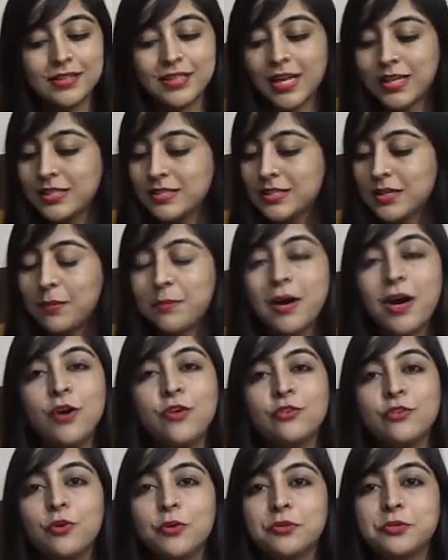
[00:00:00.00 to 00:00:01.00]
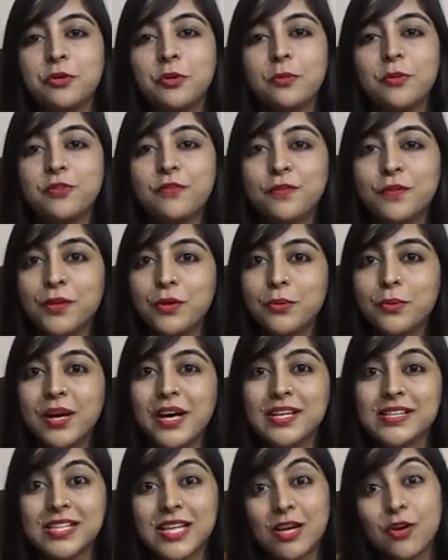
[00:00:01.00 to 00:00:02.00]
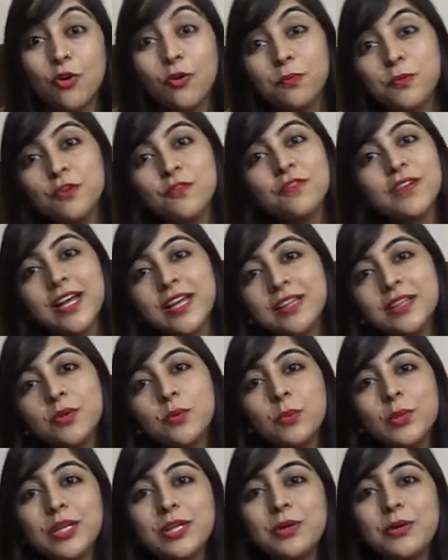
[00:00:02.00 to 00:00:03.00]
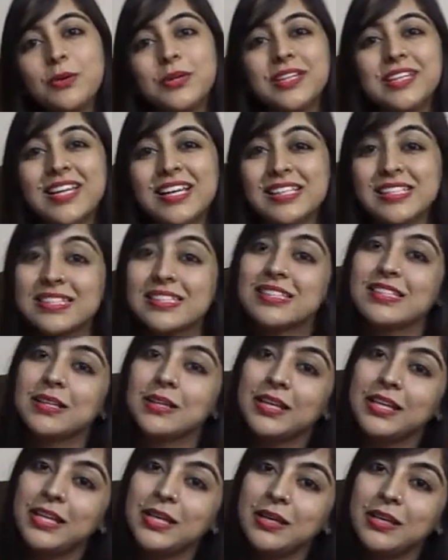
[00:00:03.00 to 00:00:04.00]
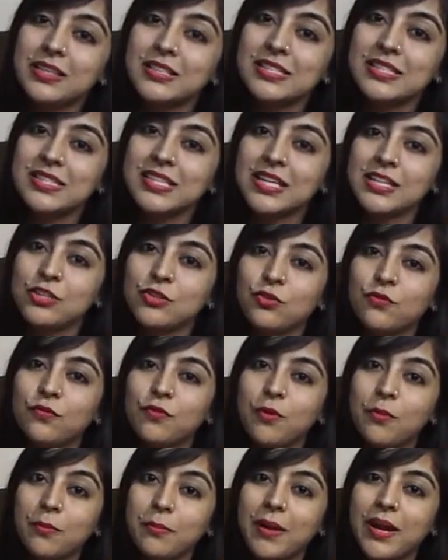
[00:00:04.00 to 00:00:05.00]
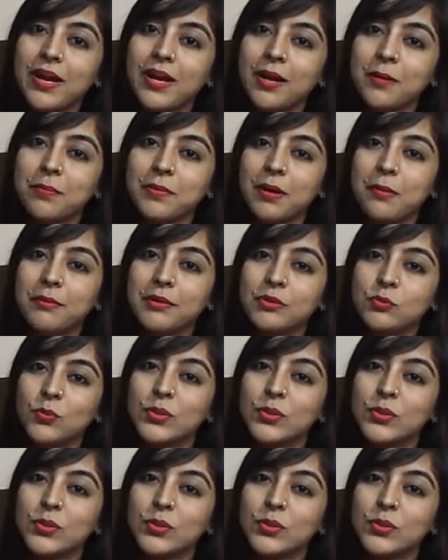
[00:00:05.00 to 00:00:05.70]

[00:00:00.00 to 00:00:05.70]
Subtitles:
That's about October for you guys. I hope you've liked the video. Yes, stay tuned for my upcoming